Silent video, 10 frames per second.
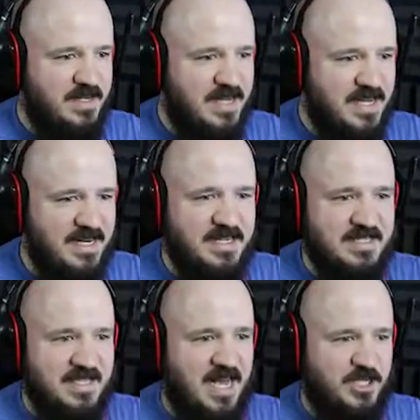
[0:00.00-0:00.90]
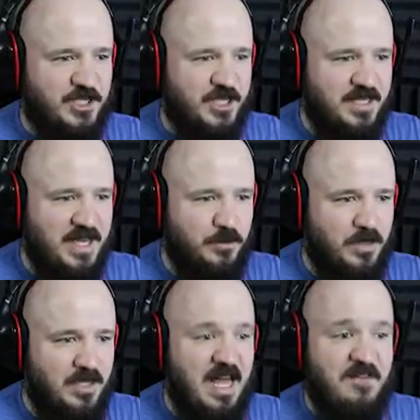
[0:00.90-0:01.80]
It is actually like
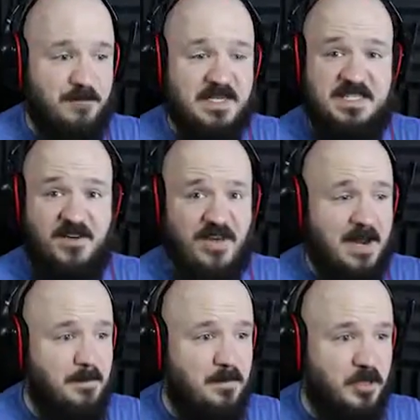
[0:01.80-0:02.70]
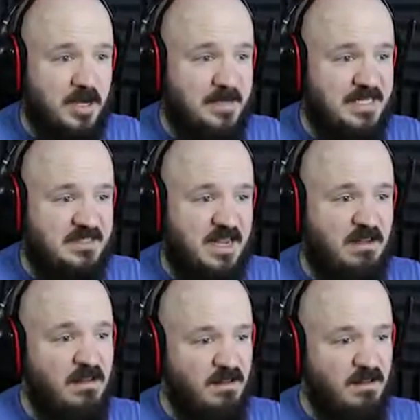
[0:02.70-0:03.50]
real life because I've had people come in and say,